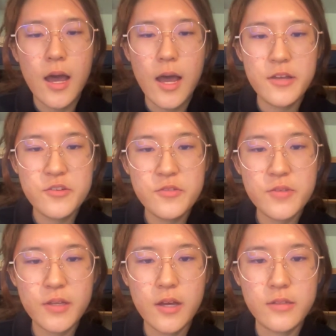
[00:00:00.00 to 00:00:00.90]
I choose
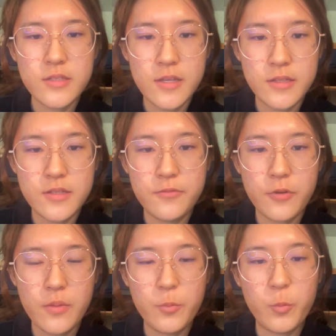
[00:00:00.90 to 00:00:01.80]
the content
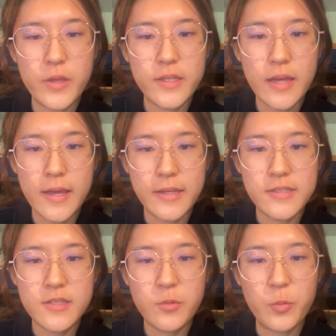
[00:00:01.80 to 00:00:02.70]
from week
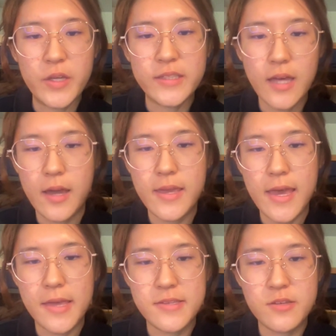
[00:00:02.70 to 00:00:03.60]
8, week 9
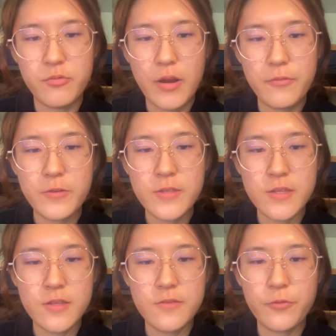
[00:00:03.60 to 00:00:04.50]
as the
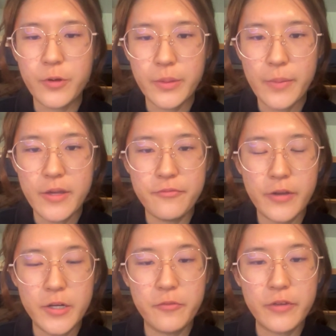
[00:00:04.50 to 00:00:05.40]
references for my
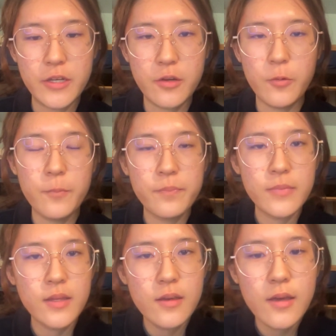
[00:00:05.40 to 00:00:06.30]
final video.
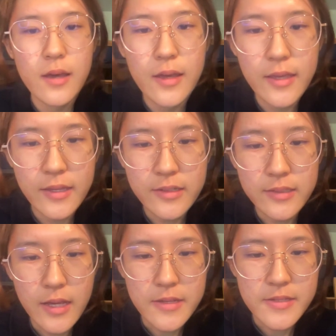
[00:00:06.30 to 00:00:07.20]
In
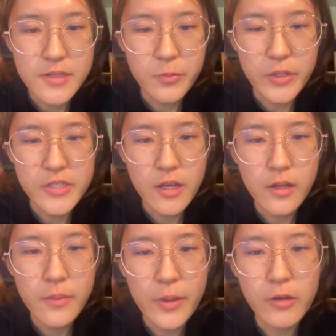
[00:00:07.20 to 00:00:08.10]
class, we talk
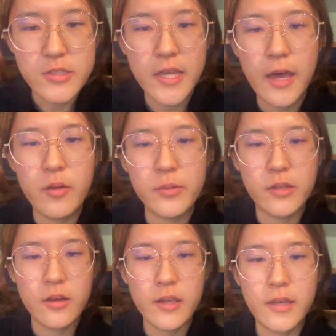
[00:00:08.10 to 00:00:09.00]
about how
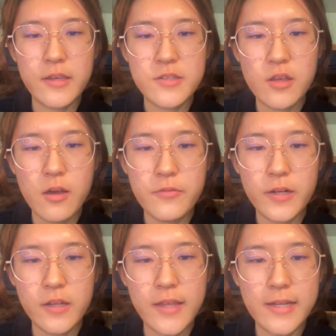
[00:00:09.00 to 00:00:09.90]
belonging is often
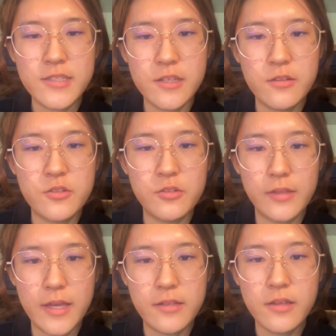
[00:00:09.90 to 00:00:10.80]
connected to
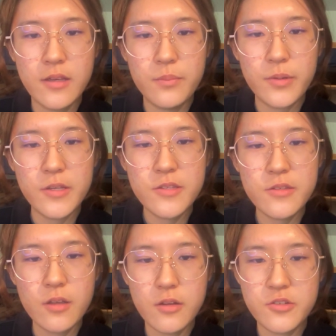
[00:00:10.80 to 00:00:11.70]
land, but it's
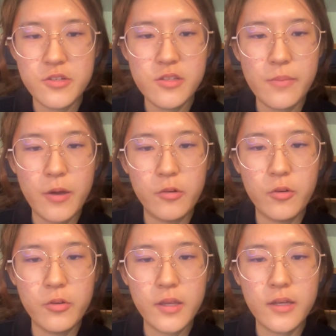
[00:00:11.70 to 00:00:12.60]
not just about
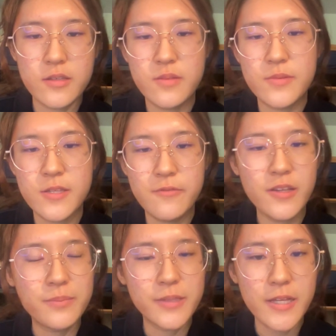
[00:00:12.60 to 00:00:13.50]
owning a
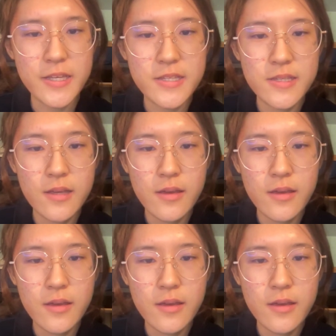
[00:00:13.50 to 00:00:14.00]
specific place.